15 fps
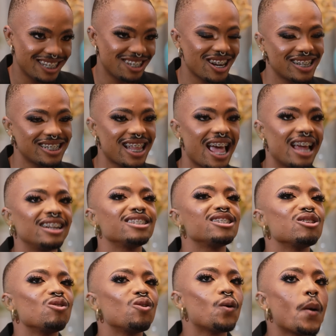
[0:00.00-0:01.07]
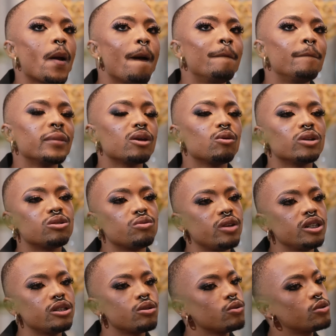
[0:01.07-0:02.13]
Do you understand? So he was
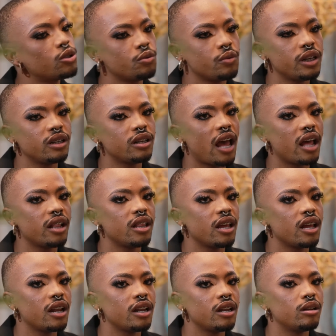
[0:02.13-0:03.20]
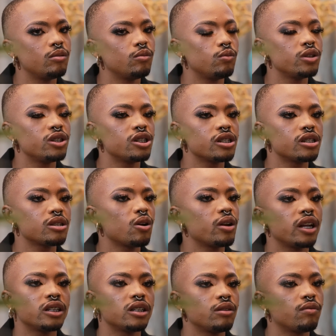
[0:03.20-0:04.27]
really so sweet. And then we just
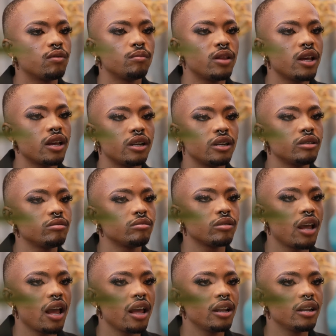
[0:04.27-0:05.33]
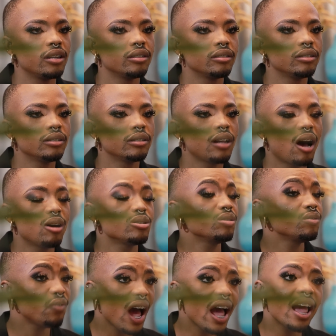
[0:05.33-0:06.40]
connected from then. And house
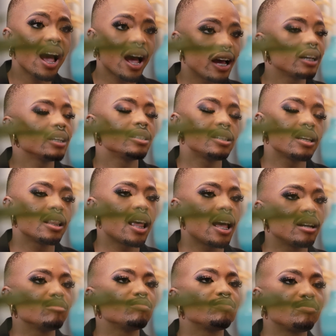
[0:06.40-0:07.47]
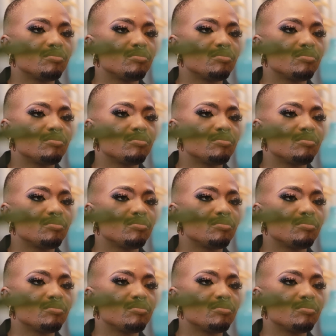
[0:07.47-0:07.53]
on fire, I can say that.